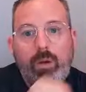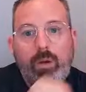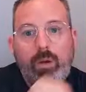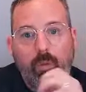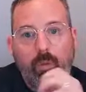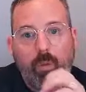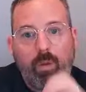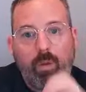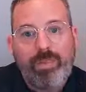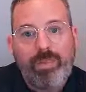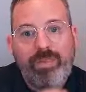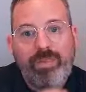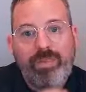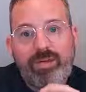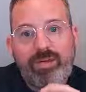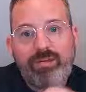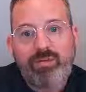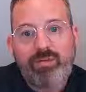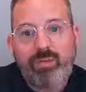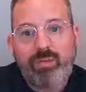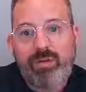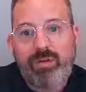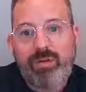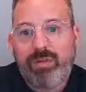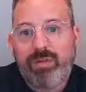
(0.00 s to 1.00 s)
What
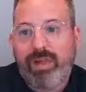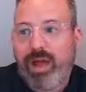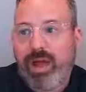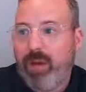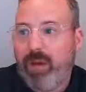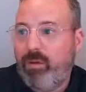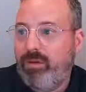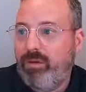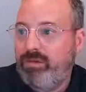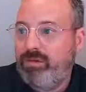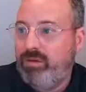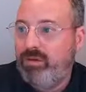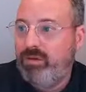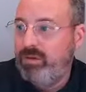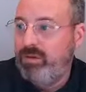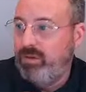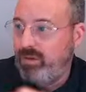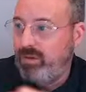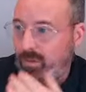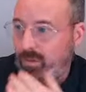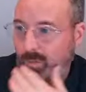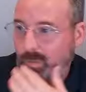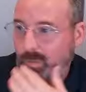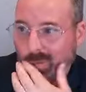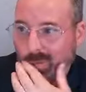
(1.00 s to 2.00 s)
this will allow us to
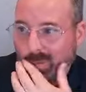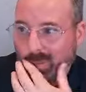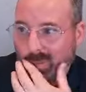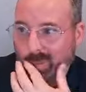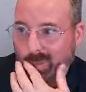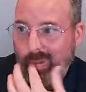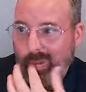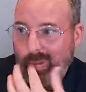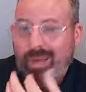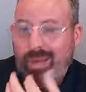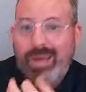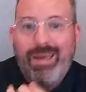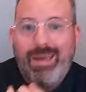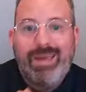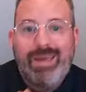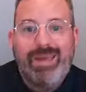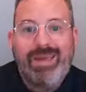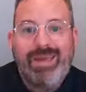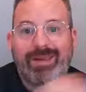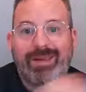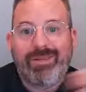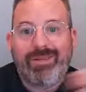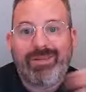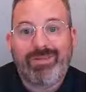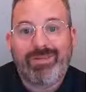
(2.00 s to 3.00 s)
do
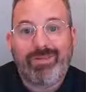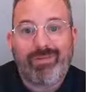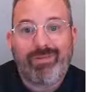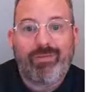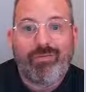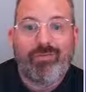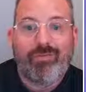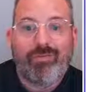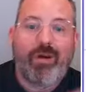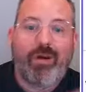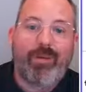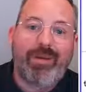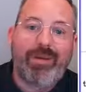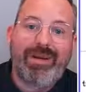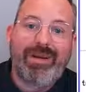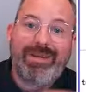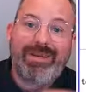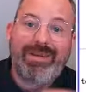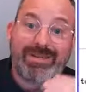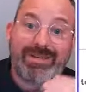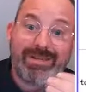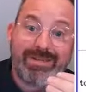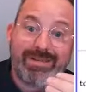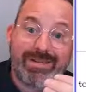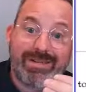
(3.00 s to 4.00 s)
is, from an
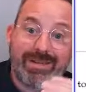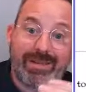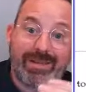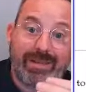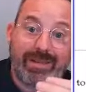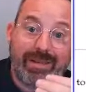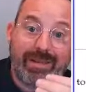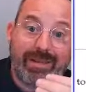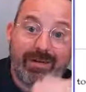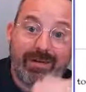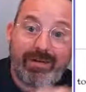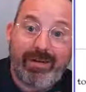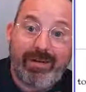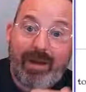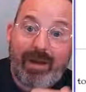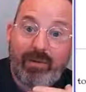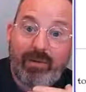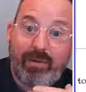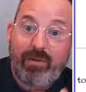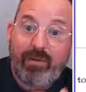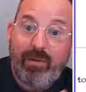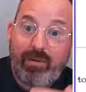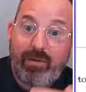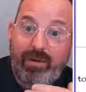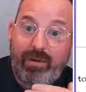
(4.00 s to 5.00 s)
existing LeaderGuide
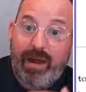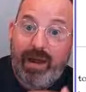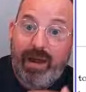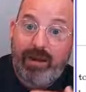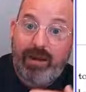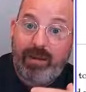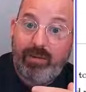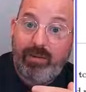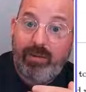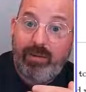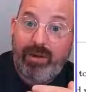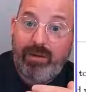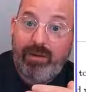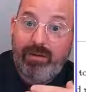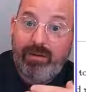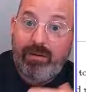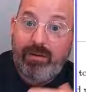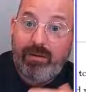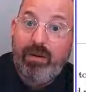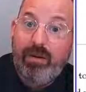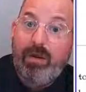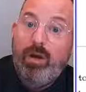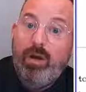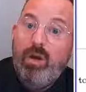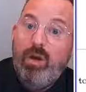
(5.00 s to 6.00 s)
Pro document,
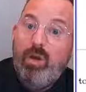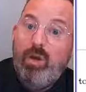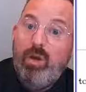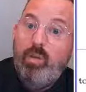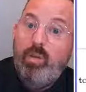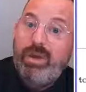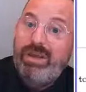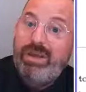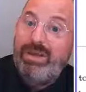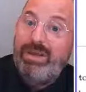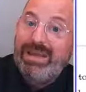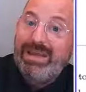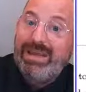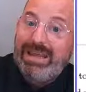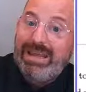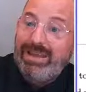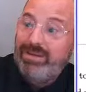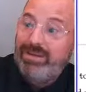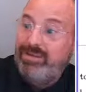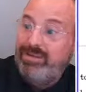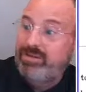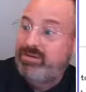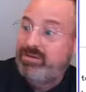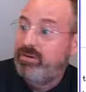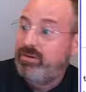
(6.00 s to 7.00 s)
we can
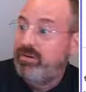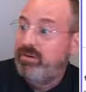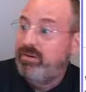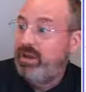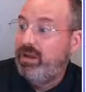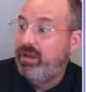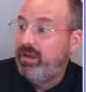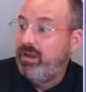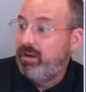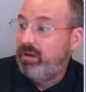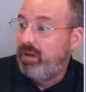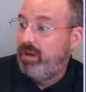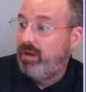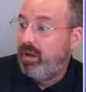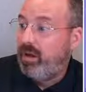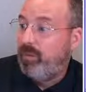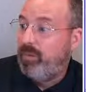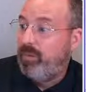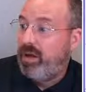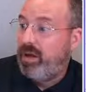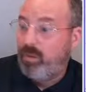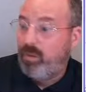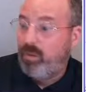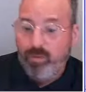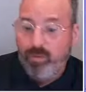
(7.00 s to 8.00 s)
insert in a
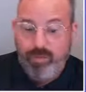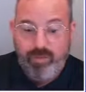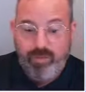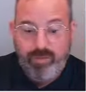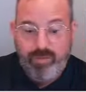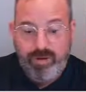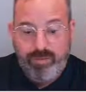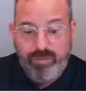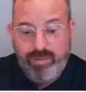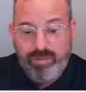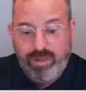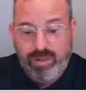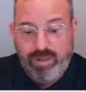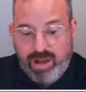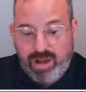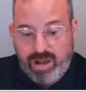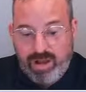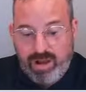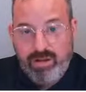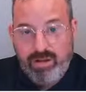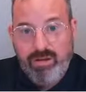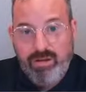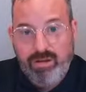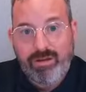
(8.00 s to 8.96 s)
PowerPoint block